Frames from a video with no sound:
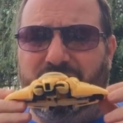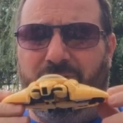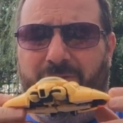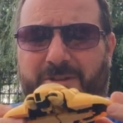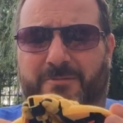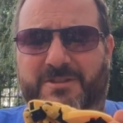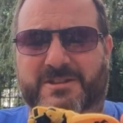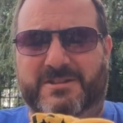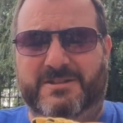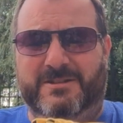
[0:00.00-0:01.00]
toy,
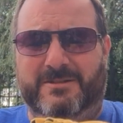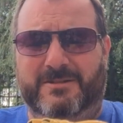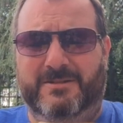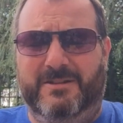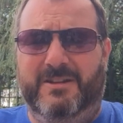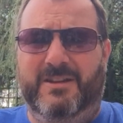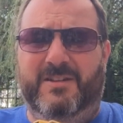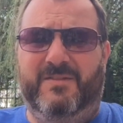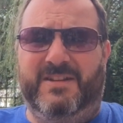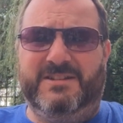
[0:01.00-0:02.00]
which is
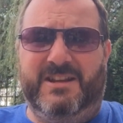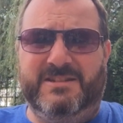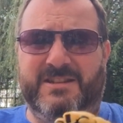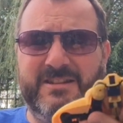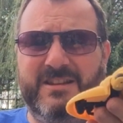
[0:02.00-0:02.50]
fantastic.